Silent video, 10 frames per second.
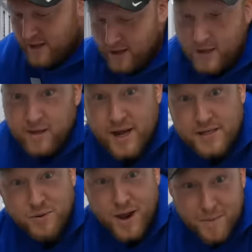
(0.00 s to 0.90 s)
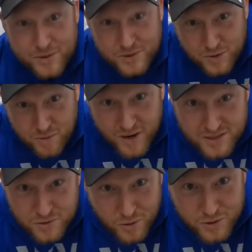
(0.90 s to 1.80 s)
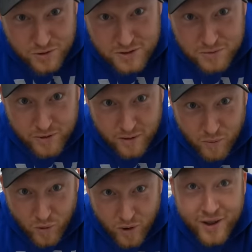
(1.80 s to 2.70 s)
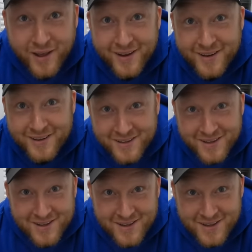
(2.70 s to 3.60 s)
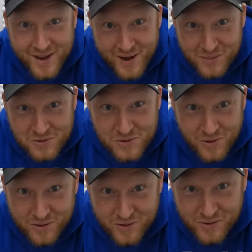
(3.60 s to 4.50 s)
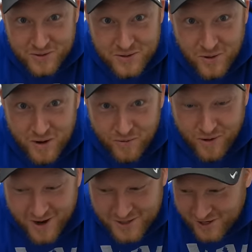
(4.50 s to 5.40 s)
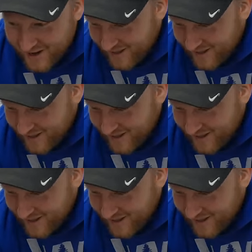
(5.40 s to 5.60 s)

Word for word: That's what happens when you buy storage units when you're bored. Yeah. And there's no other units going out for auction.